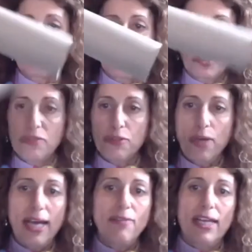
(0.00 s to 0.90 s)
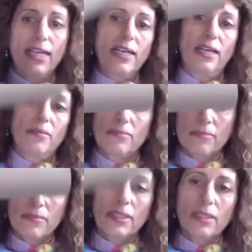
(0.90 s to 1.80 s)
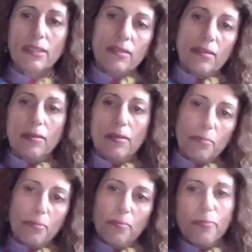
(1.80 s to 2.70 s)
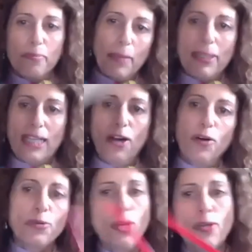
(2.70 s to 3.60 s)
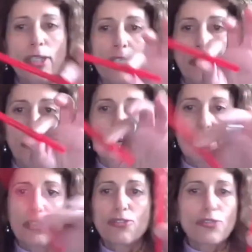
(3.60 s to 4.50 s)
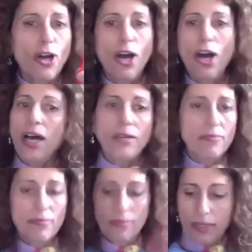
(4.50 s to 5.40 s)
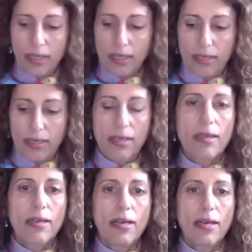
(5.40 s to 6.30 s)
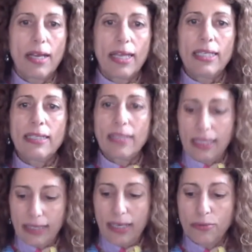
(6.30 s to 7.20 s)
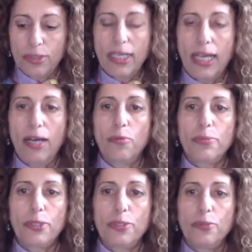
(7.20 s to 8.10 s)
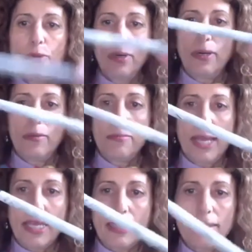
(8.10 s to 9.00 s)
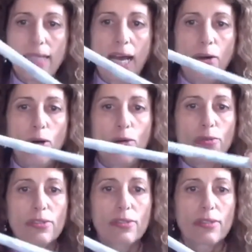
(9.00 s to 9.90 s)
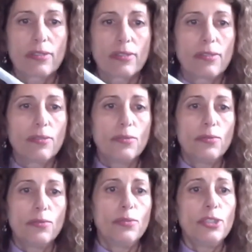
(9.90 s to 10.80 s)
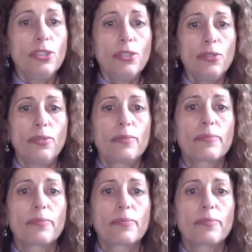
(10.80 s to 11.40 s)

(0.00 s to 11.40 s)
You know, if you have like a paper towel roller or a straw, anything that would help you make dowels would do.